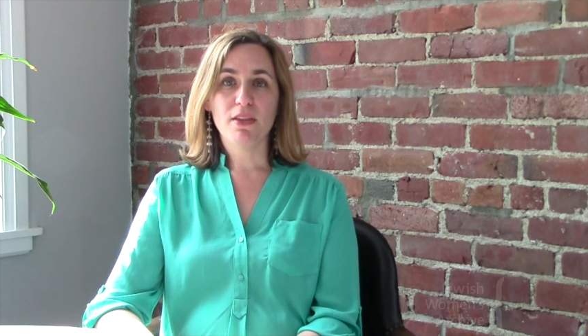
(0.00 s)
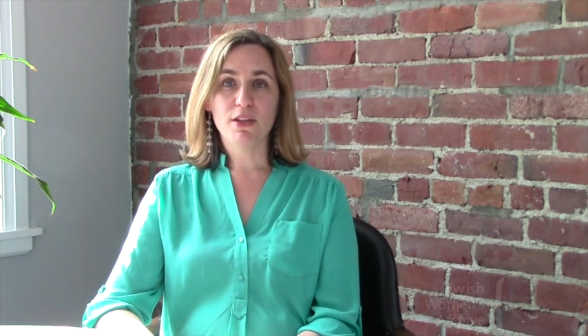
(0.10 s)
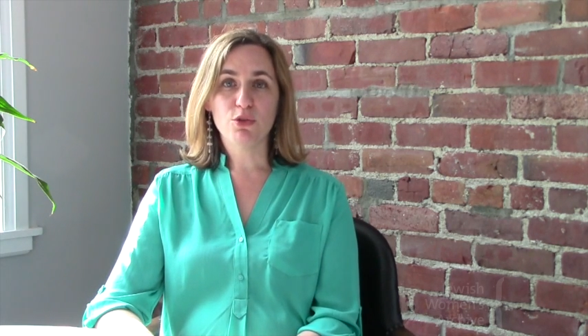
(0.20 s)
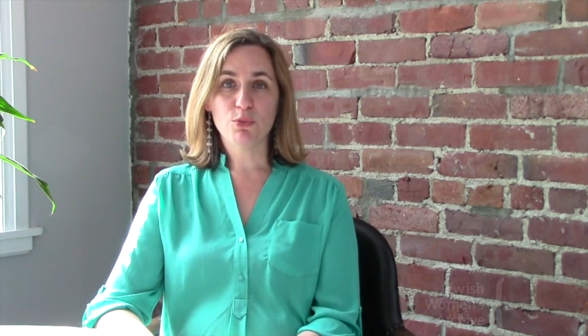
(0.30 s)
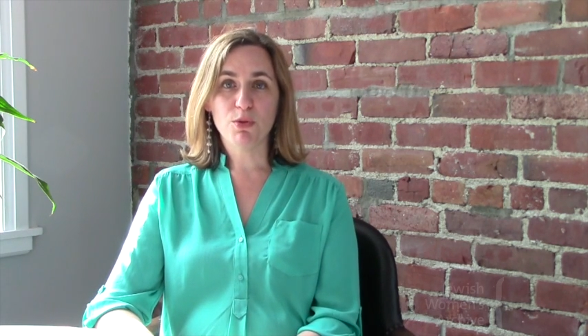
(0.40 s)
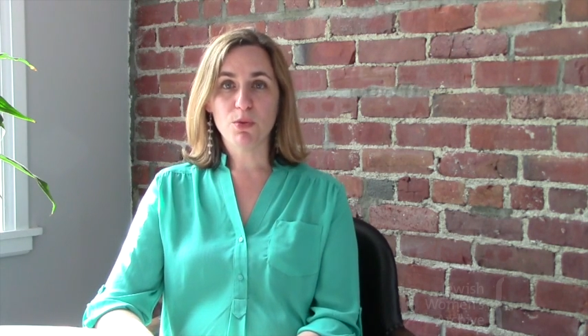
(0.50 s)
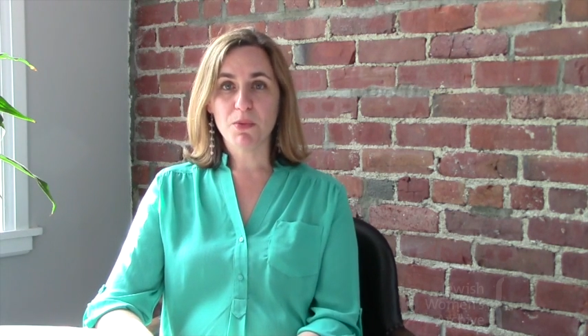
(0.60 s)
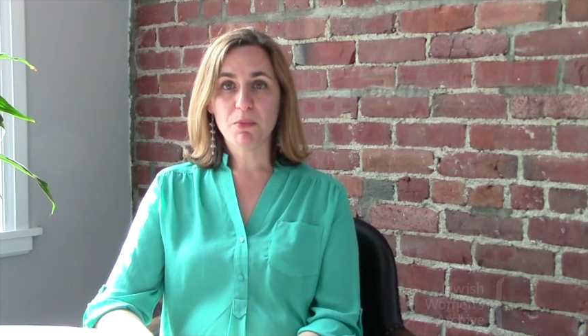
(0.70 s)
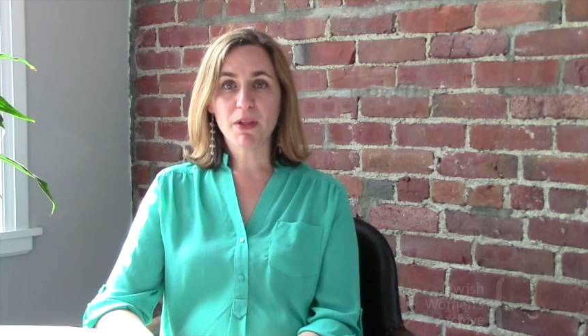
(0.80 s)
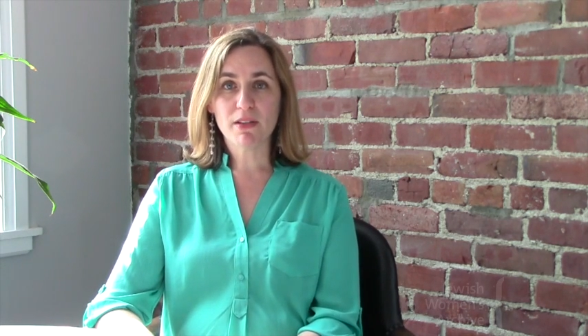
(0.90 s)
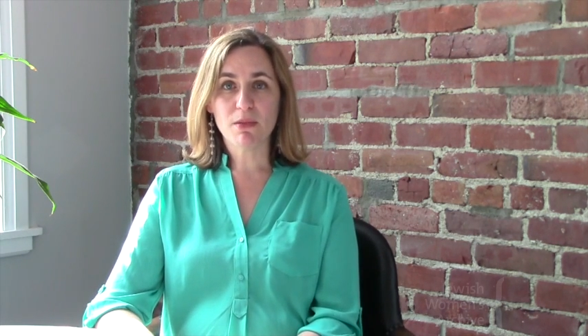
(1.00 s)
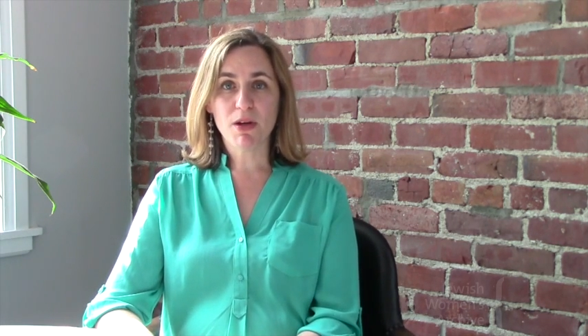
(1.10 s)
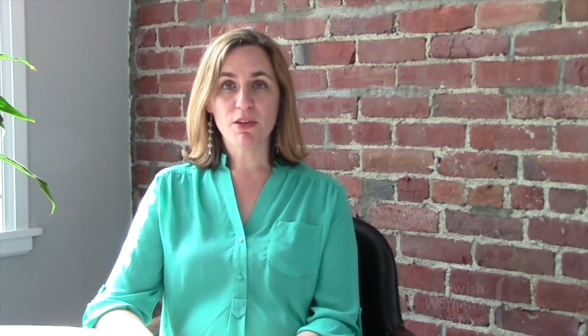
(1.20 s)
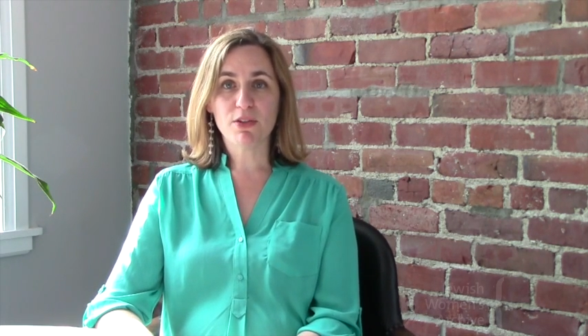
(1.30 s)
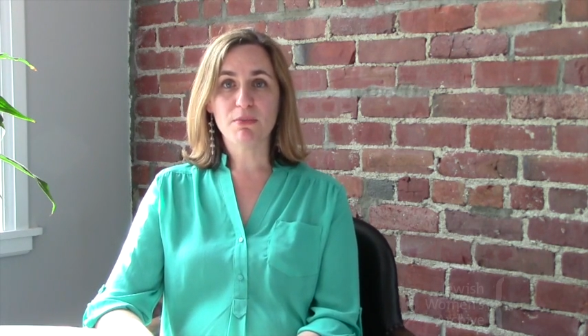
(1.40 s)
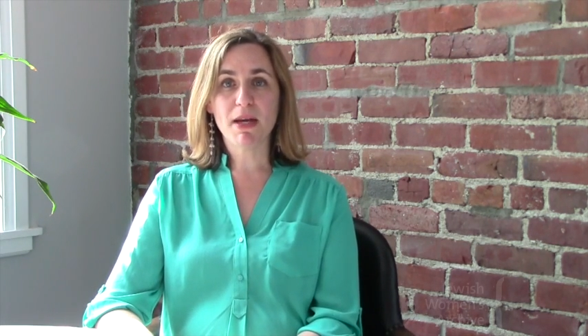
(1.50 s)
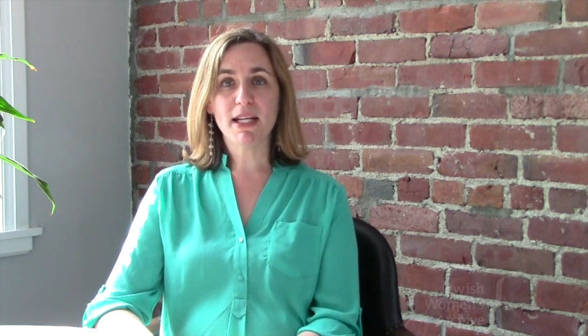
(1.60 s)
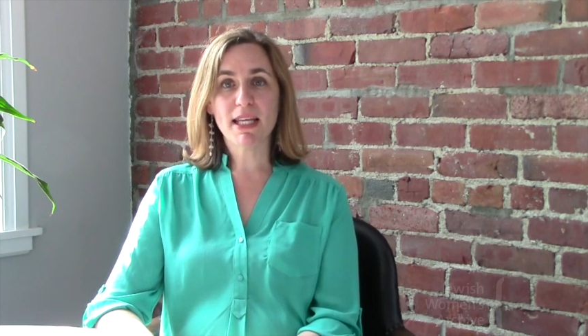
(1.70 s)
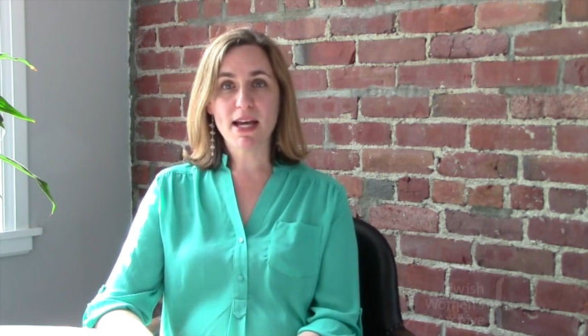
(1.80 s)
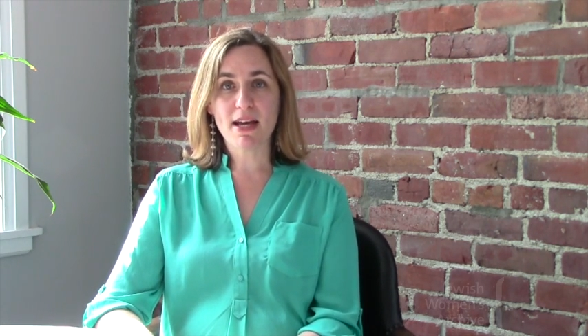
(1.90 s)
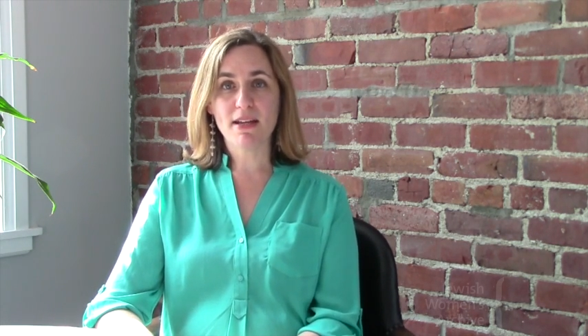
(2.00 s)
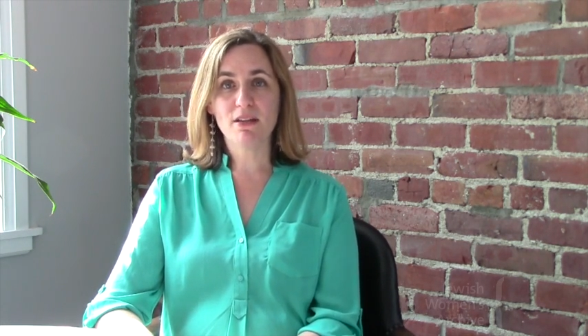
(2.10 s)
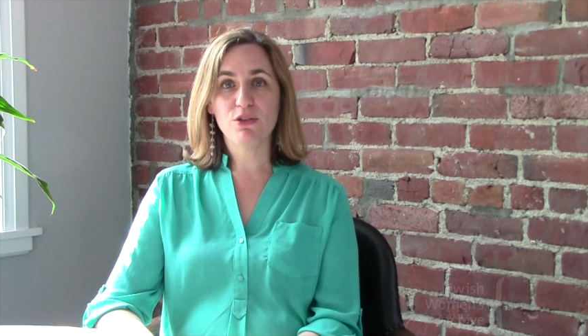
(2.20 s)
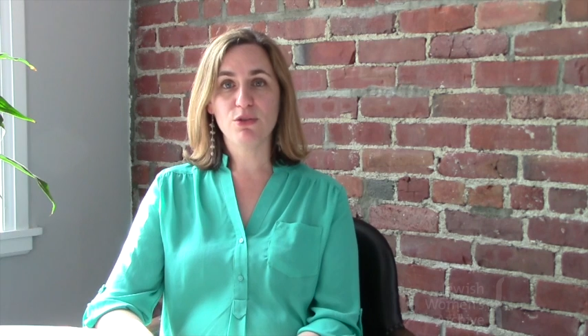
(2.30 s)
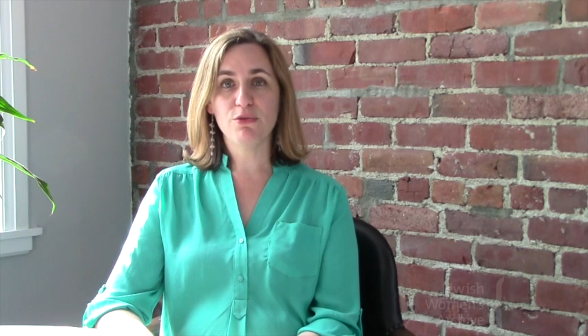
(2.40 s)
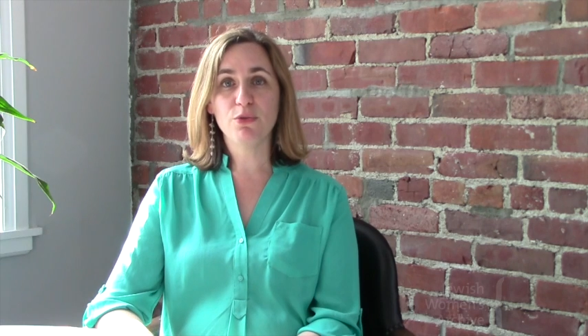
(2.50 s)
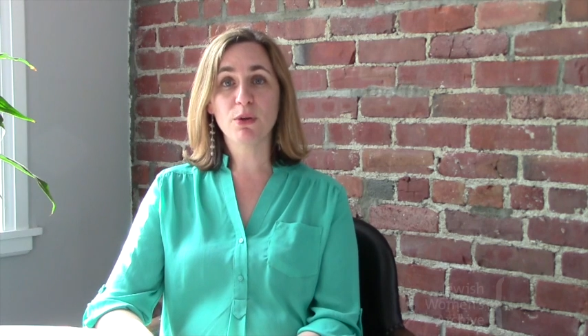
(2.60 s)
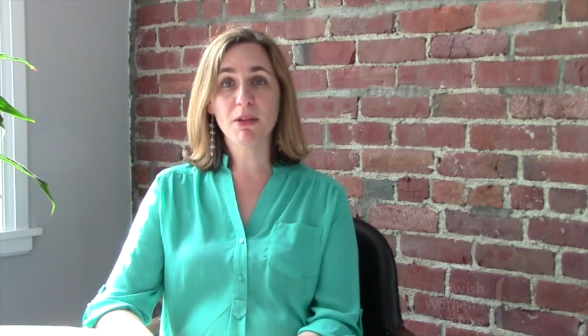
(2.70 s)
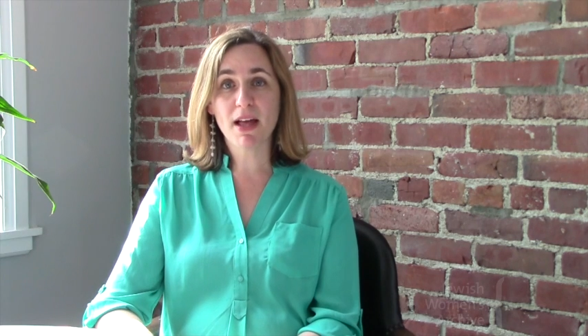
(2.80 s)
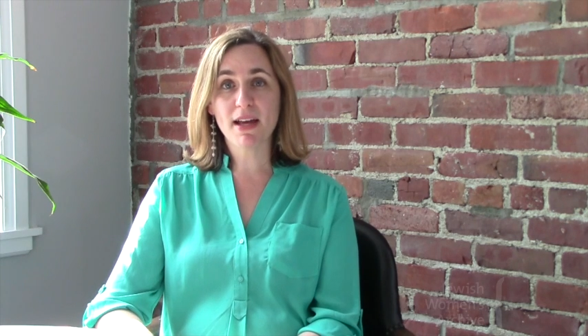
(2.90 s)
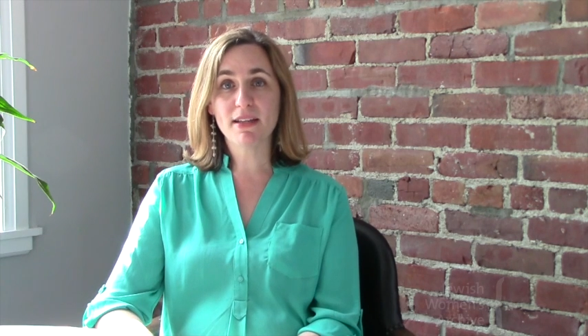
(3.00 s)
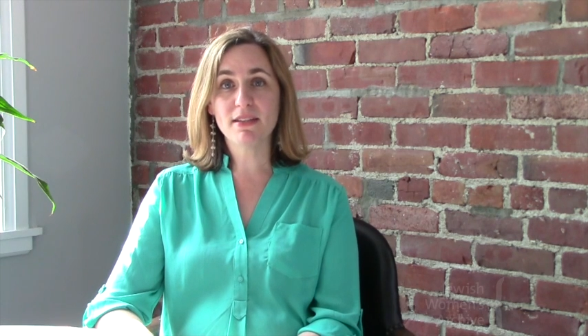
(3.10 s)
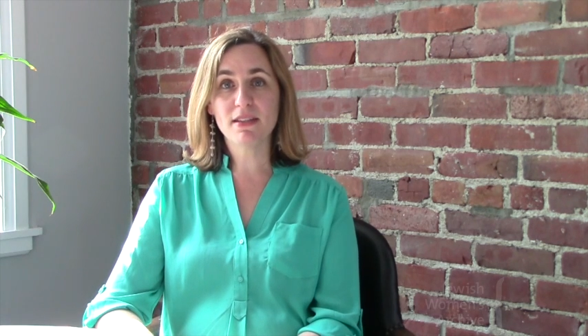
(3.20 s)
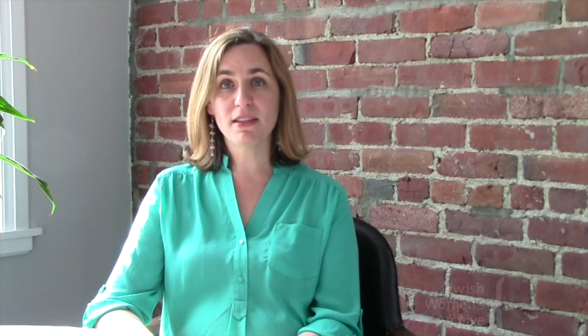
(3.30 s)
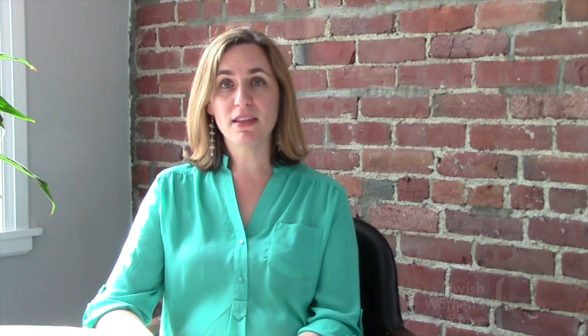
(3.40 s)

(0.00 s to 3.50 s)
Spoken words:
this group of women plus some others met again to formalize